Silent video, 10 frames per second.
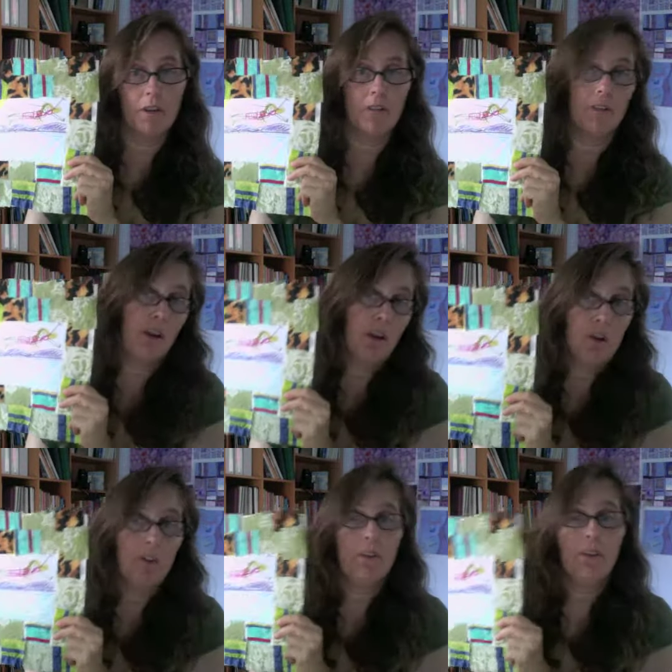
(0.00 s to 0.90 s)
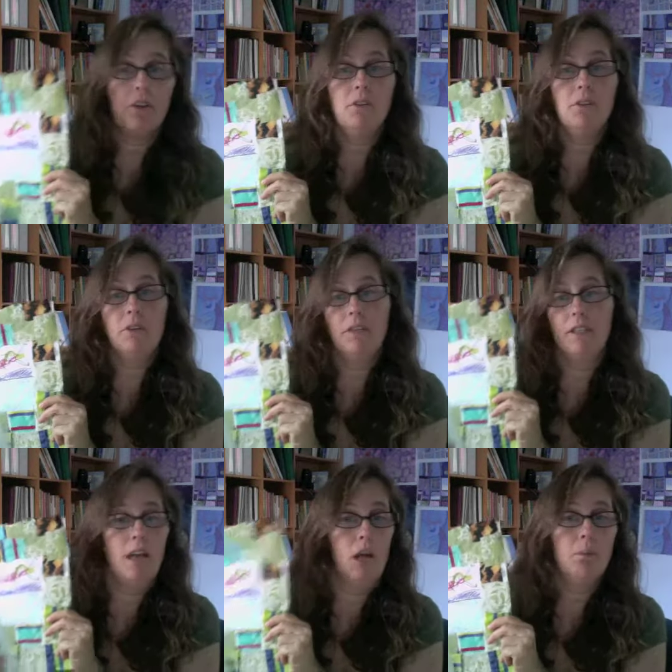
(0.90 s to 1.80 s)
And if they're not ready for glue, you can
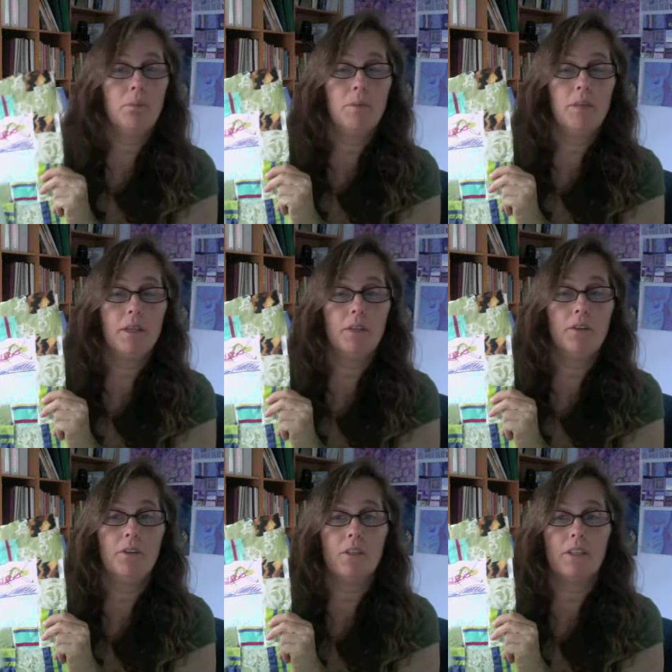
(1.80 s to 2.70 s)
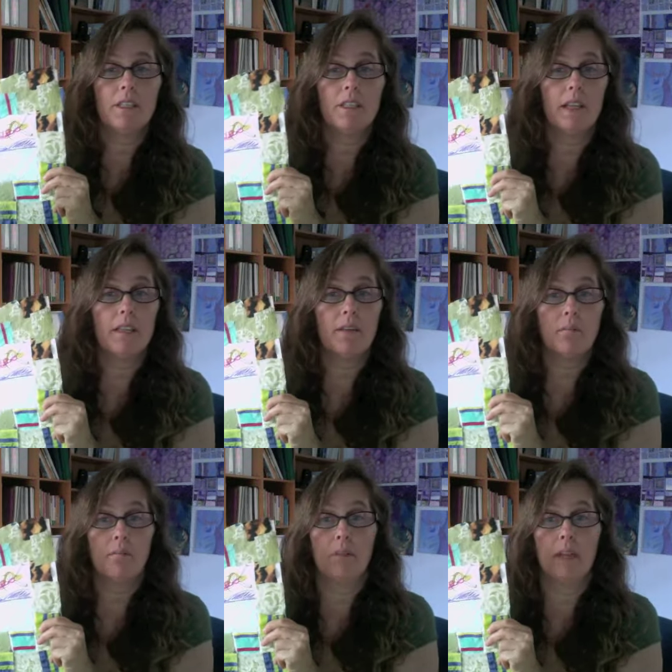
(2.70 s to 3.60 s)
help them with the glue. You can just let
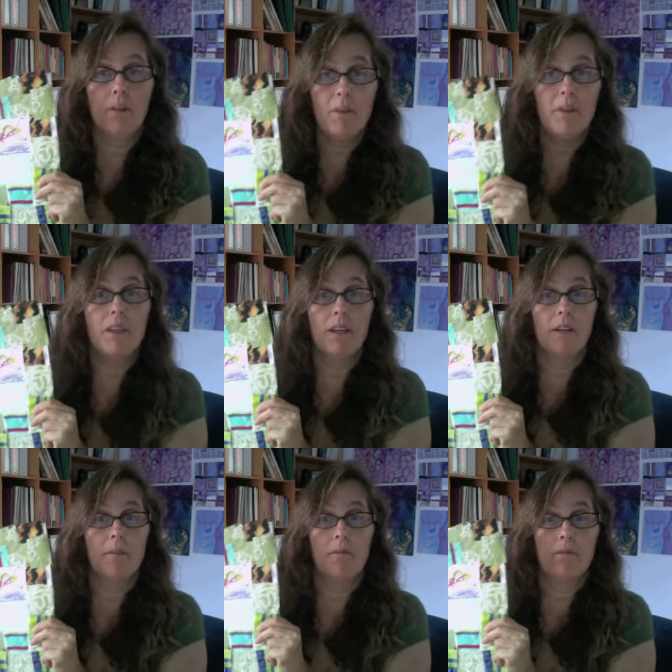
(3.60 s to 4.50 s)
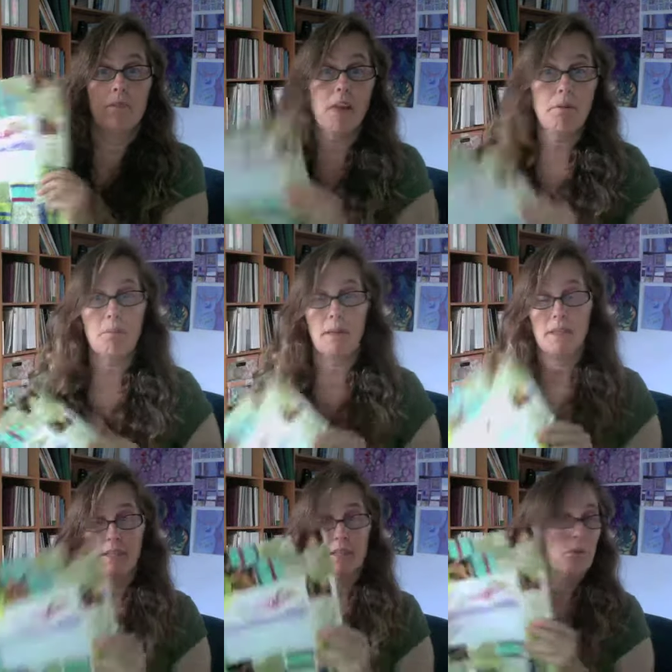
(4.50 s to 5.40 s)
them play with the fabric
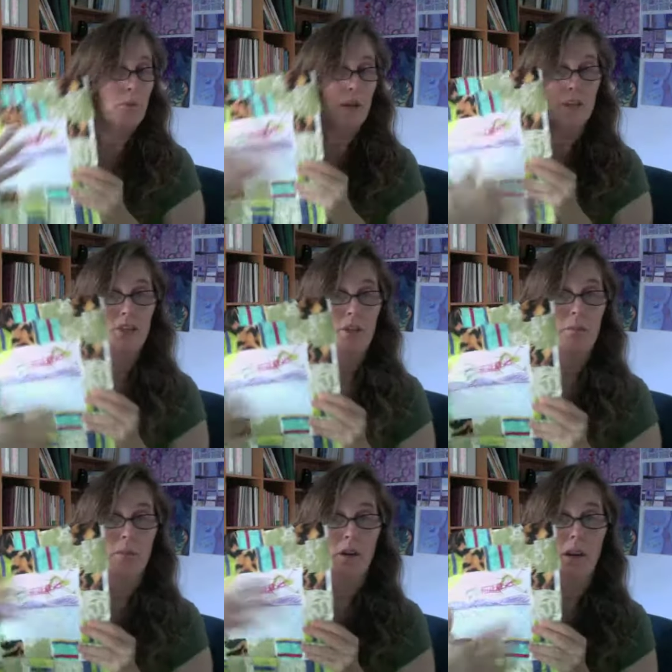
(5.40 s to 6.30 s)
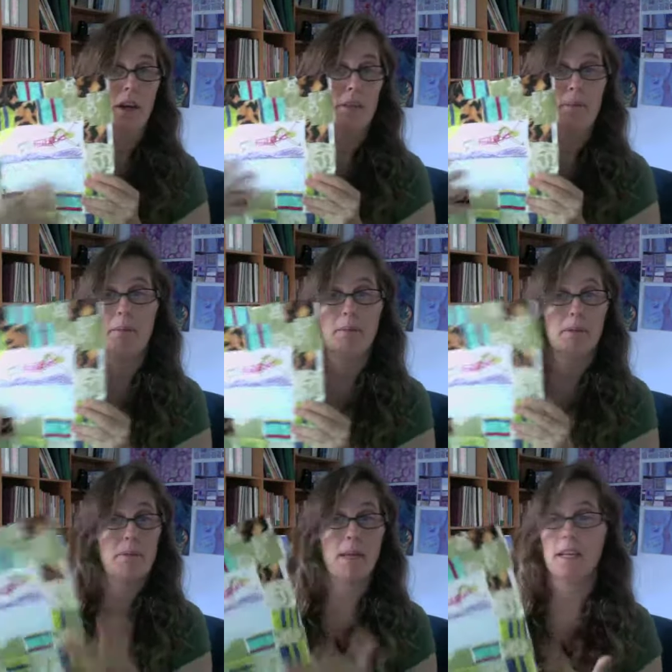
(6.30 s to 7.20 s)
pieces and arrange them on the paper,
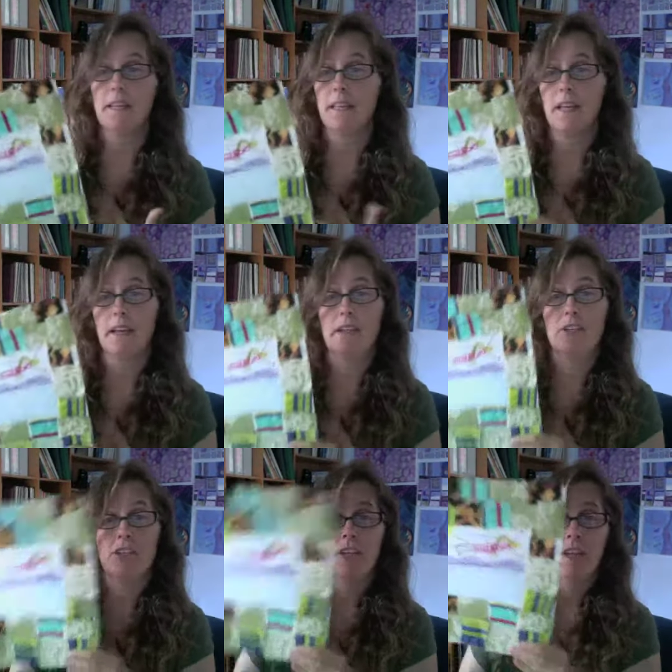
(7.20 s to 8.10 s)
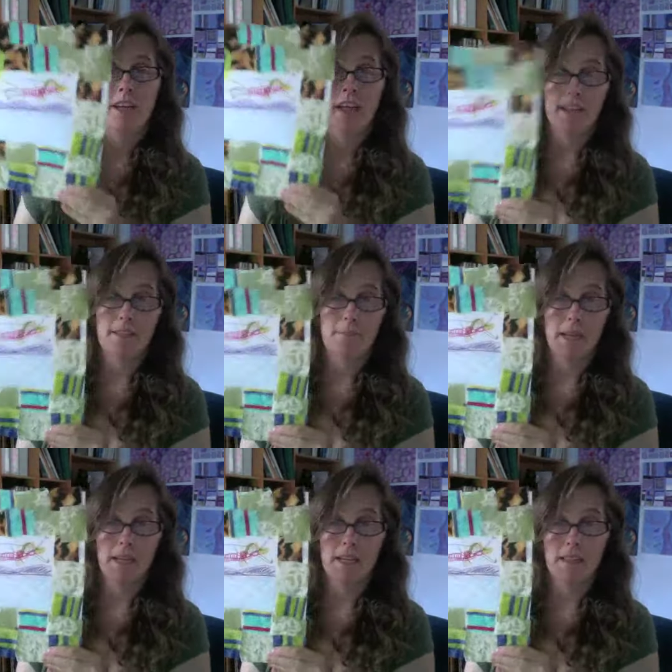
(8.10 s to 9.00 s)
depending on the age and
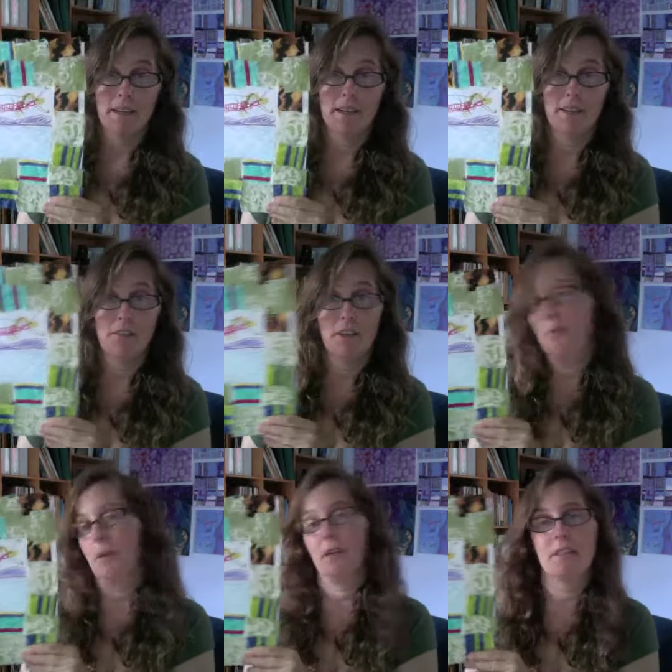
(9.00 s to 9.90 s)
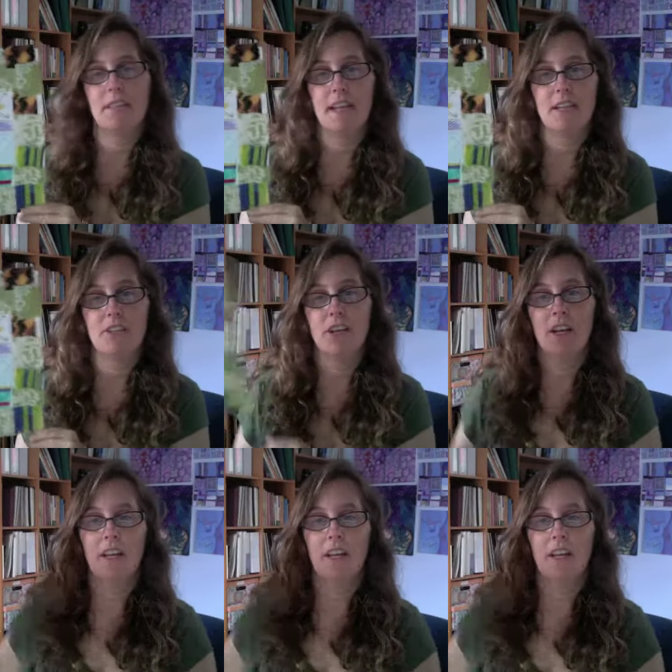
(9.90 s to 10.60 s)
depending on their developmental stage.